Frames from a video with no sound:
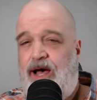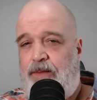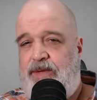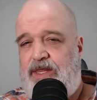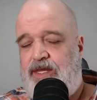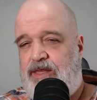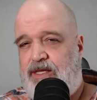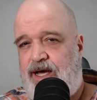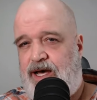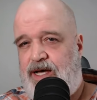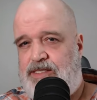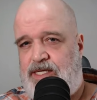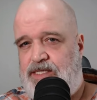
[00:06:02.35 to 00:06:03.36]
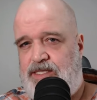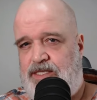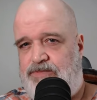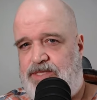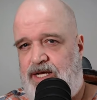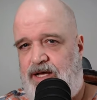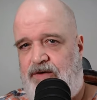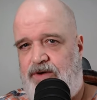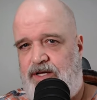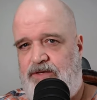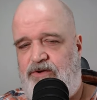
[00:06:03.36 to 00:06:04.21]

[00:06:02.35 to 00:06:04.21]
I mean, the, the guy says it himself, right?